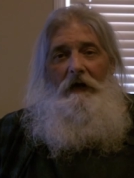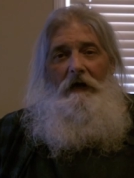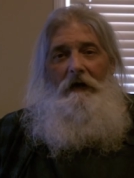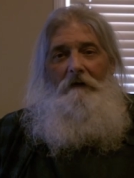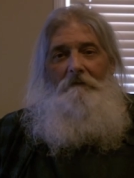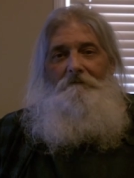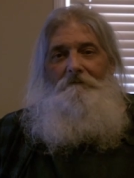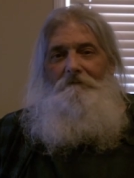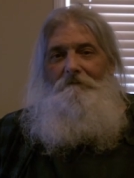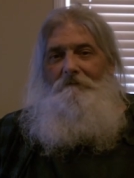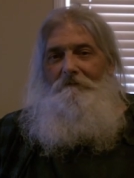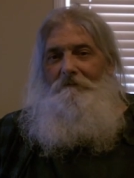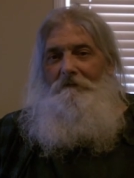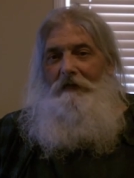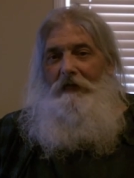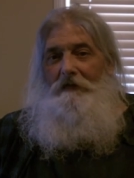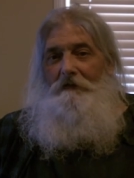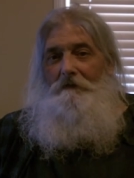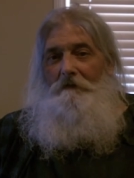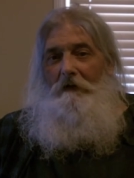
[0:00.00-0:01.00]
got
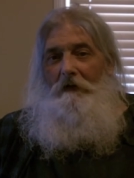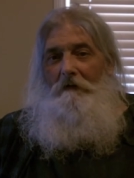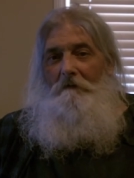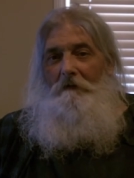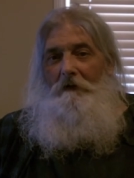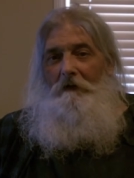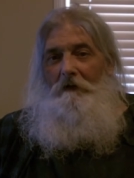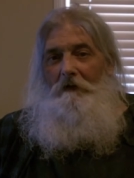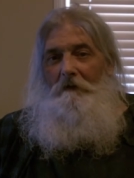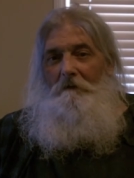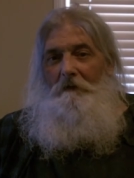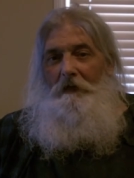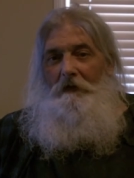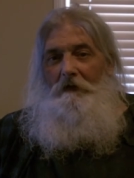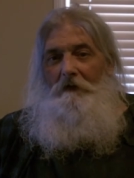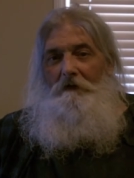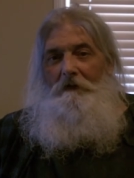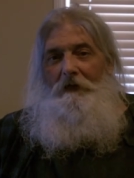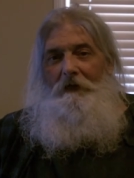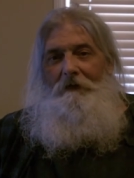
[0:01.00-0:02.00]
that's what I'm going to be
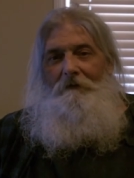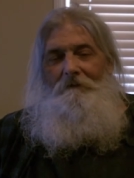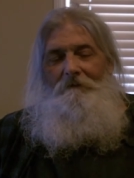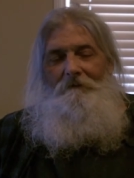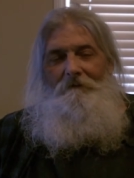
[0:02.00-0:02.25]
doing.